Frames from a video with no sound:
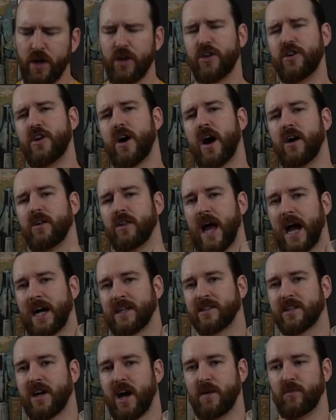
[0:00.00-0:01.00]
You know how
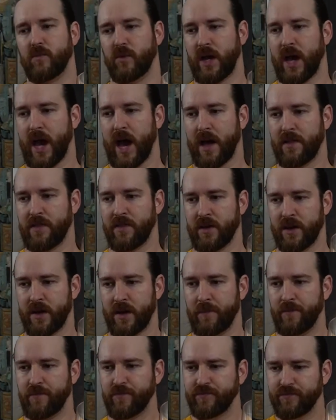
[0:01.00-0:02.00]
last time we had
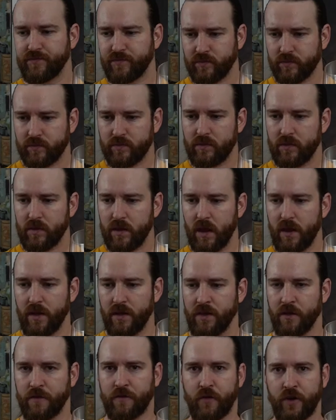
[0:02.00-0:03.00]
the
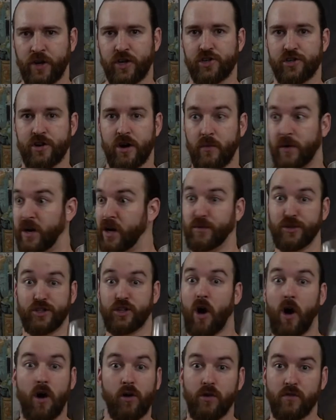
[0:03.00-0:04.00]
freak show and it
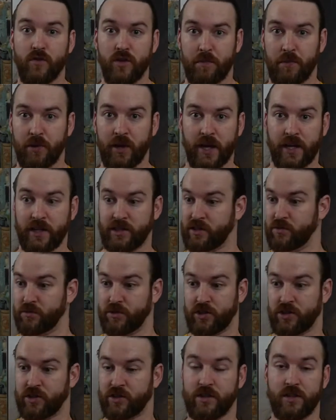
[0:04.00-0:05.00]
was all over the place. It
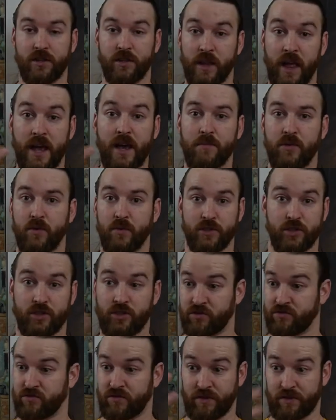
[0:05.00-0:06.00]
was just the label was
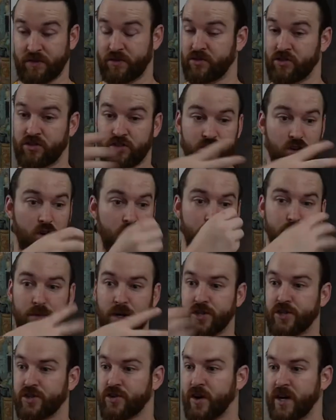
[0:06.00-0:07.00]
just so
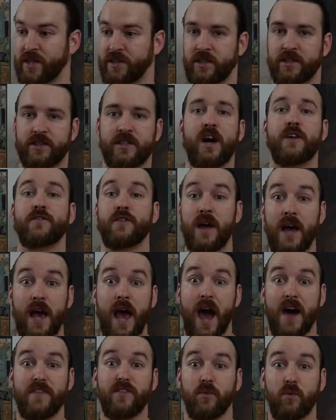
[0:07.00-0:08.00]
much crazy stuff,
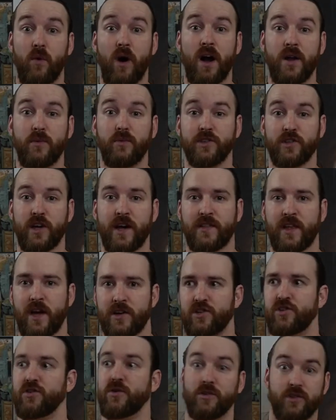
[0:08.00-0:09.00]
and the wine was like
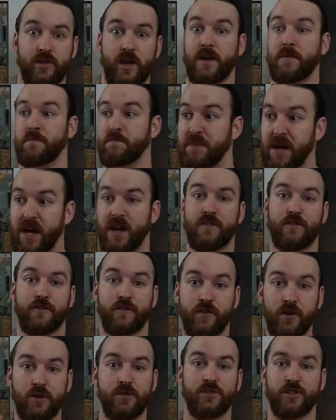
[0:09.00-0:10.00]
that too. It was like big
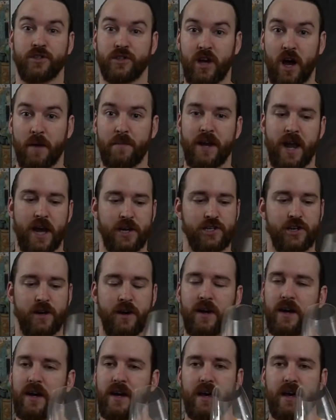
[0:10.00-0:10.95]
fruit just coming at you.